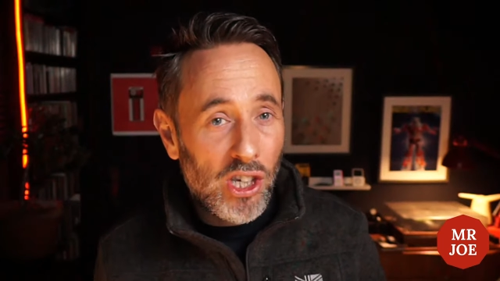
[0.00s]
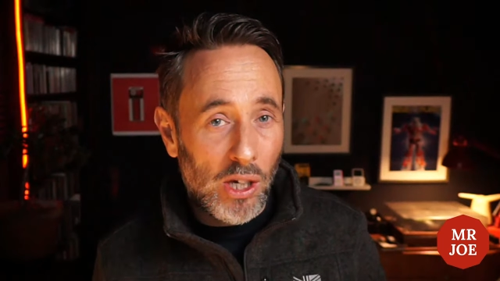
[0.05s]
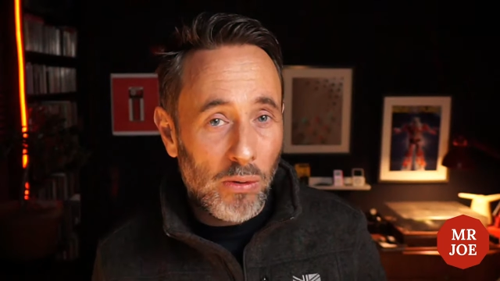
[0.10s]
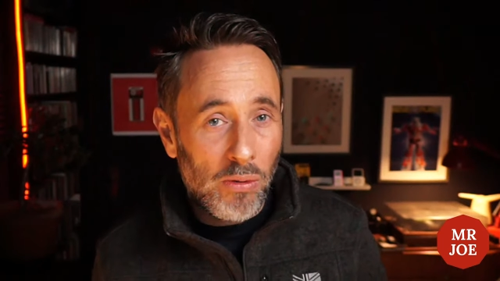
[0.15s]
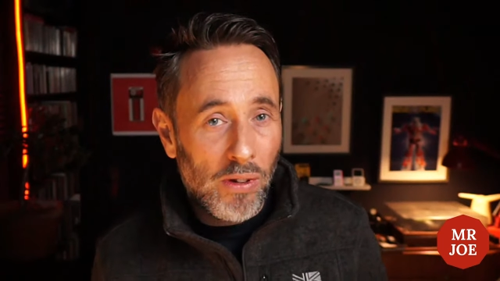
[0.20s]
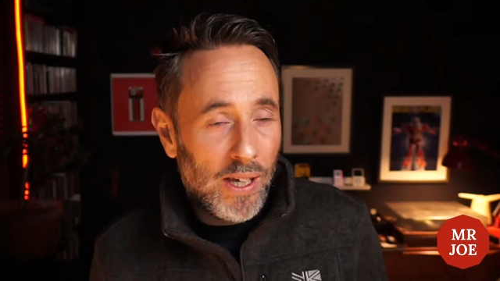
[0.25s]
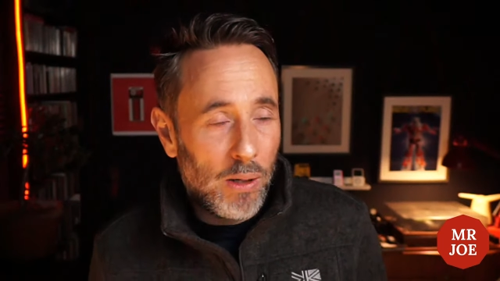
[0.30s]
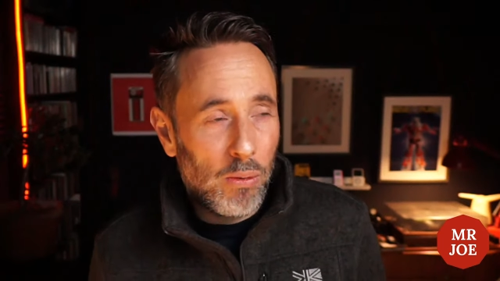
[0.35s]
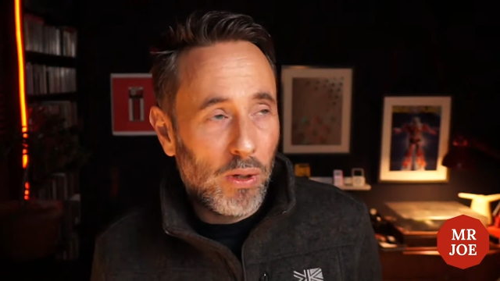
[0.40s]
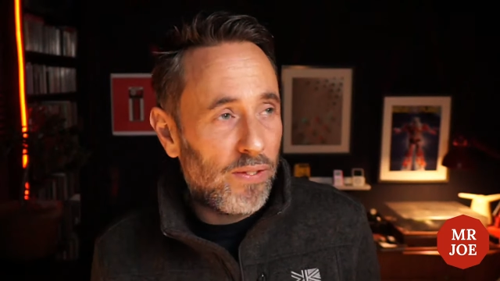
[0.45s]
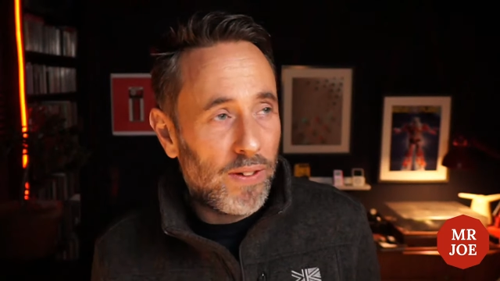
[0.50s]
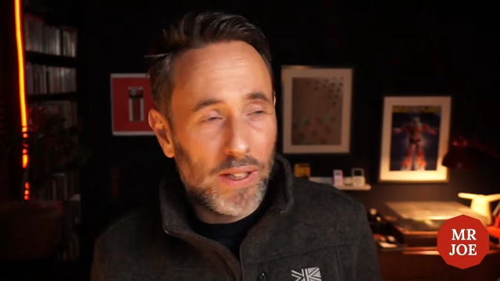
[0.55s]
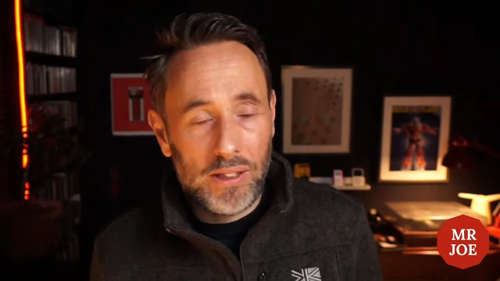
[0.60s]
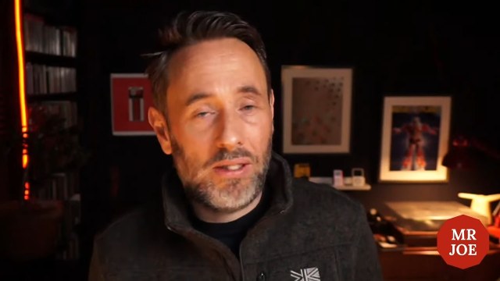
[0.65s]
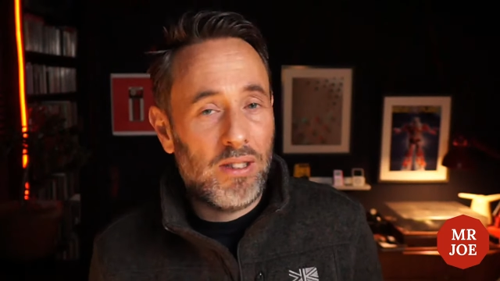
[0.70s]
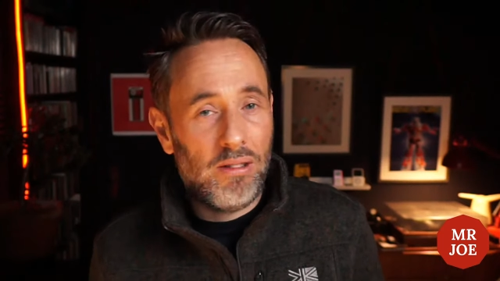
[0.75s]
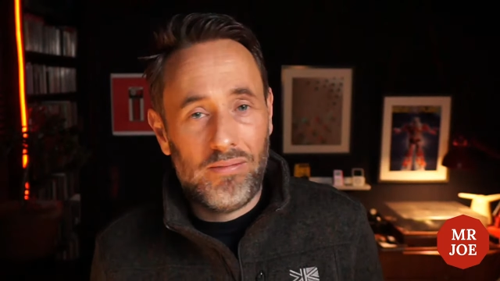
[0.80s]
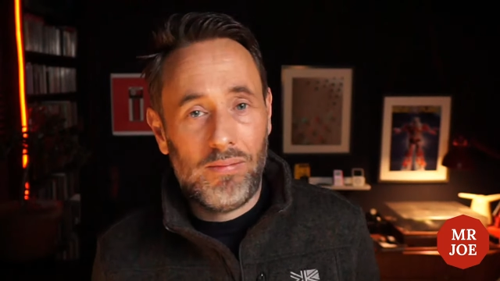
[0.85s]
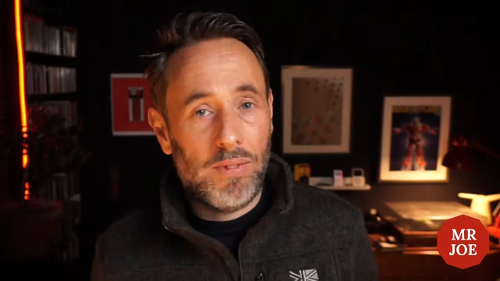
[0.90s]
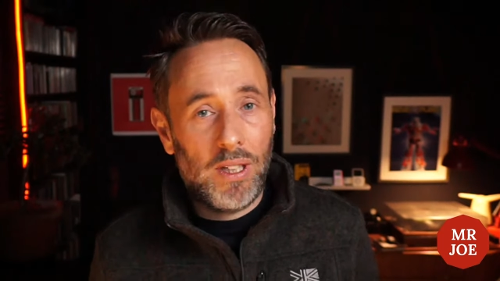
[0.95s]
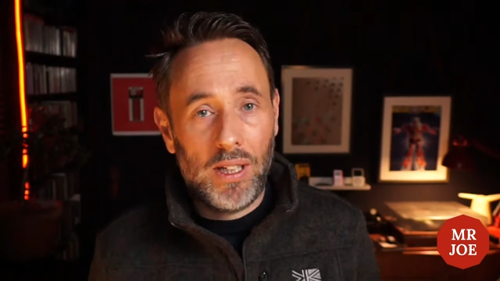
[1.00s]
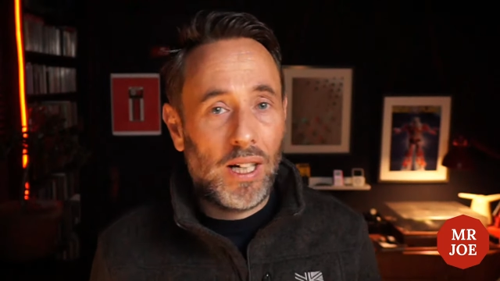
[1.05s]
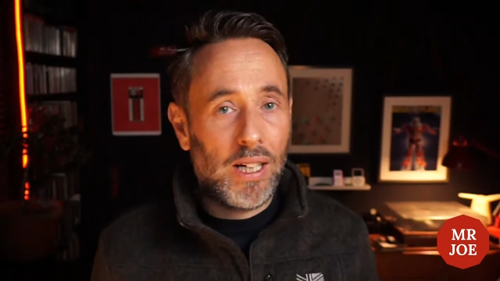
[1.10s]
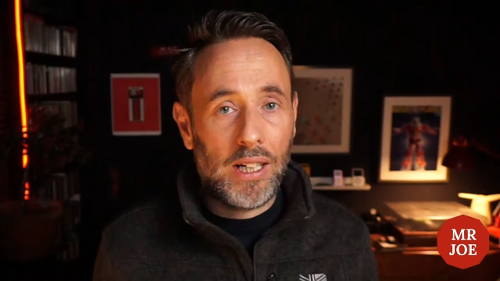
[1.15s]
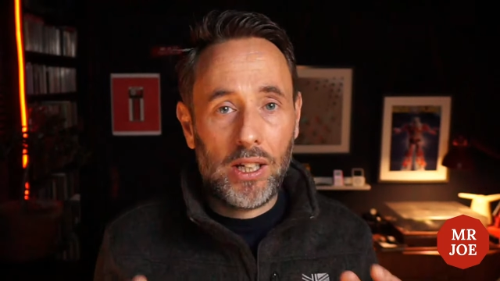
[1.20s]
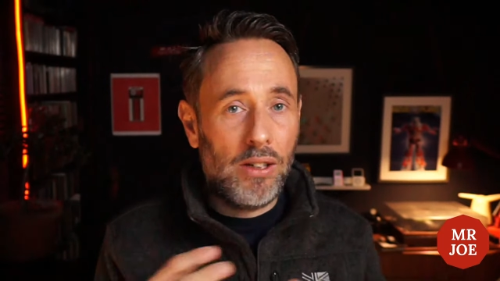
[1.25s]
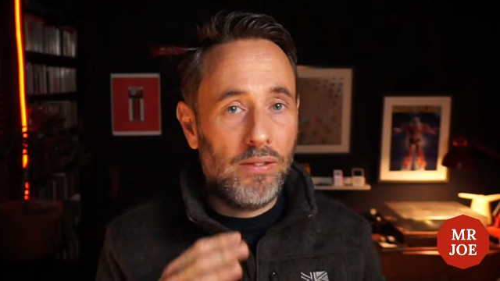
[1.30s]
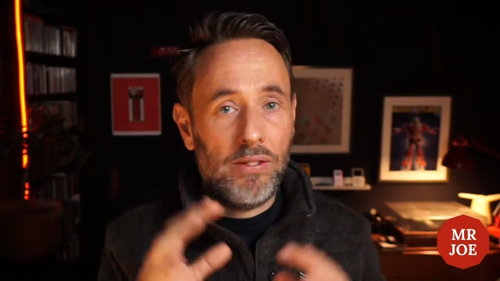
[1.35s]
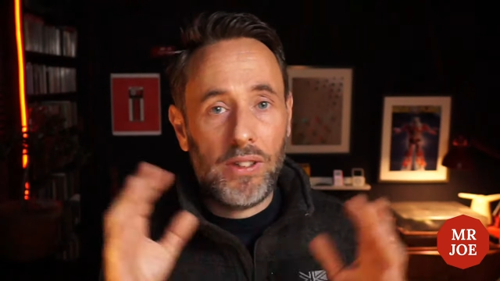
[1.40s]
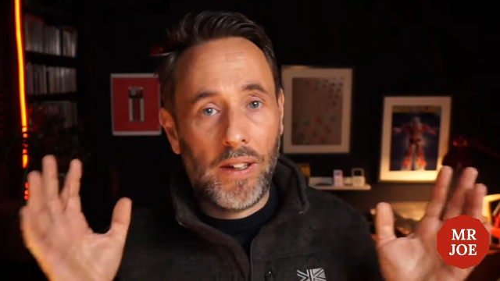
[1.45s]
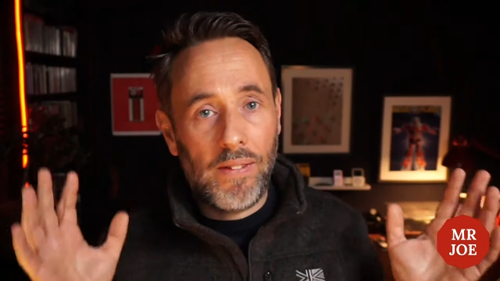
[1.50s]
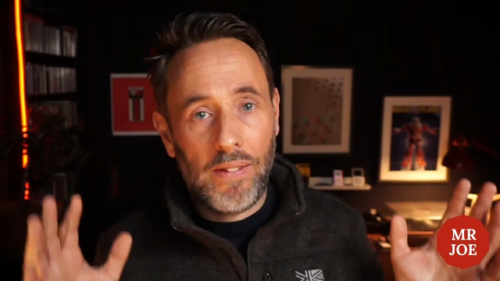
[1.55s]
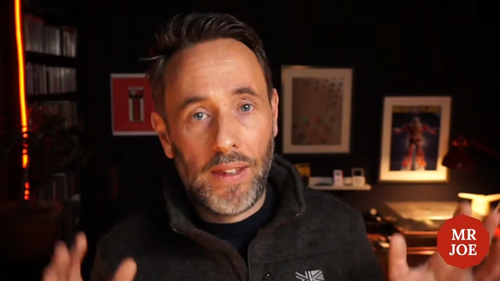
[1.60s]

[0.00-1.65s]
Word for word: And you think, well, if I could have done